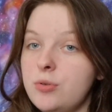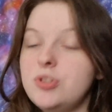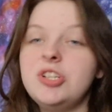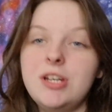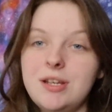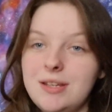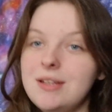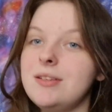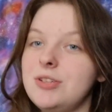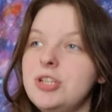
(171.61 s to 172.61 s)
She
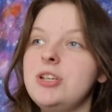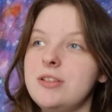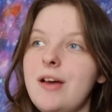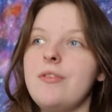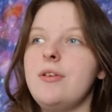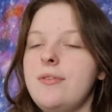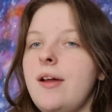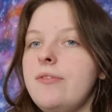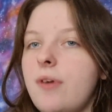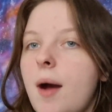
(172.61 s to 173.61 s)
does have a love
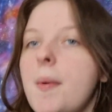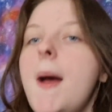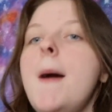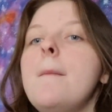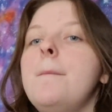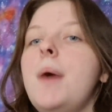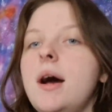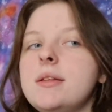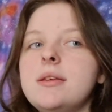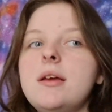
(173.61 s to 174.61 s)
light farm,
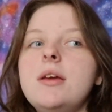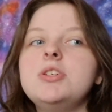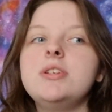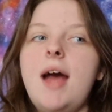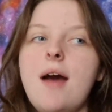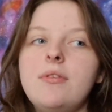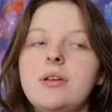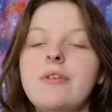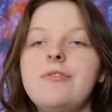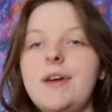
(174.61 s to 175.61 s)
but she's having
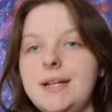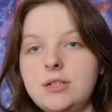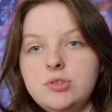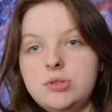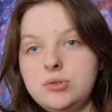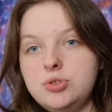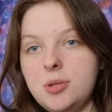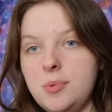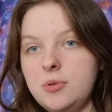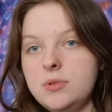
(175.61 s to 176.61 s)
financial
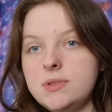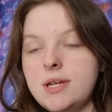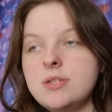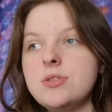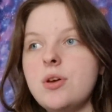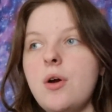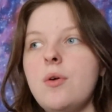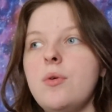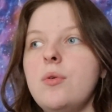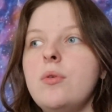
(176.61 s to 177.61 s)
troubles, and
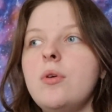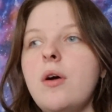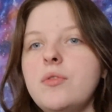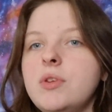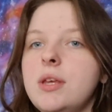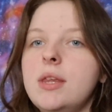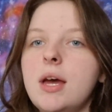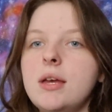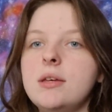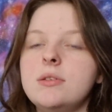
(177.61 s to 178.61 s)
so obviously
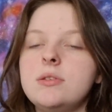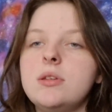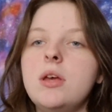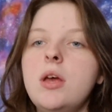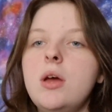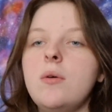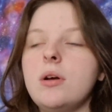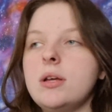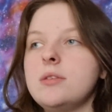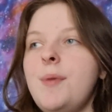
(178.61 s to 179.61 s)
that is
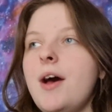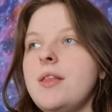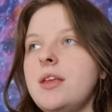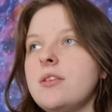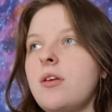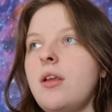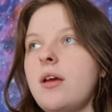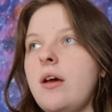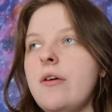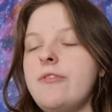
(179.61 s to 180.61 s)
what it's about. And then it's got
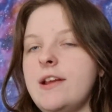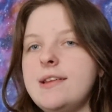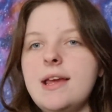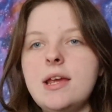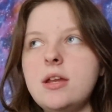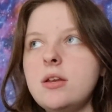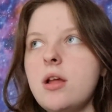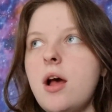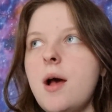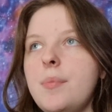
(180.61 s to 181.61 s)
like a fake dating
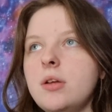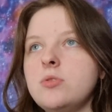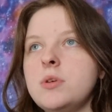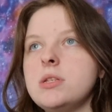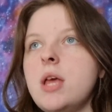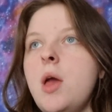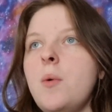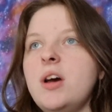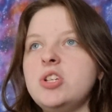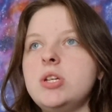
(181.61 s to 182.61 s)
plot twist
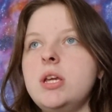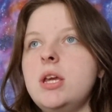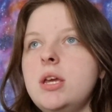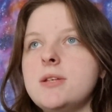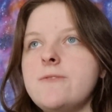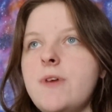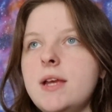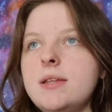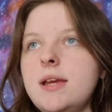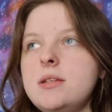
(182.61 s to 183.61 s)
where she is
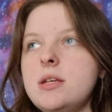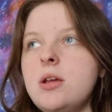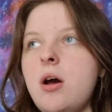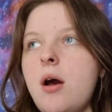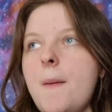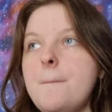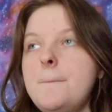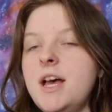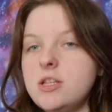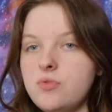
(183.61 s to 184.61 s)
fake dating her
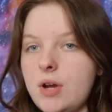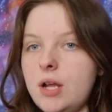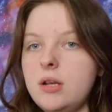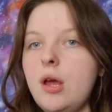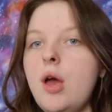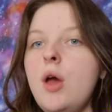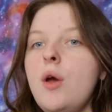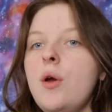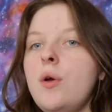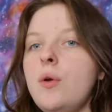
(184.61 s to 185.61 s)
best friend,
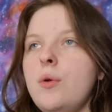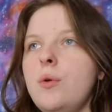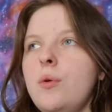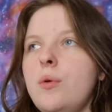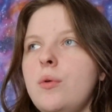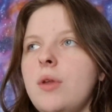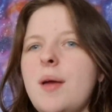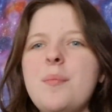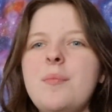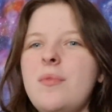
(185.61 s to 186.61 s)
who
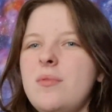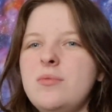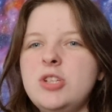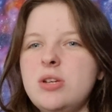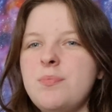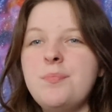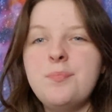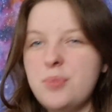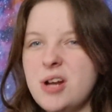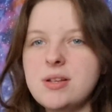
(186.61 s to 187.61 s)
like she
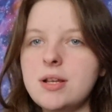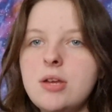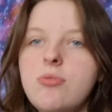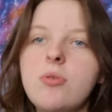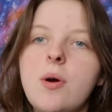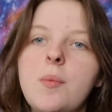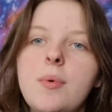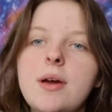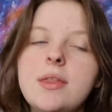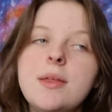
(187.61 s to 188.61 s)
practically grew up
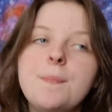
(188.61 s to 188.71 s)
with.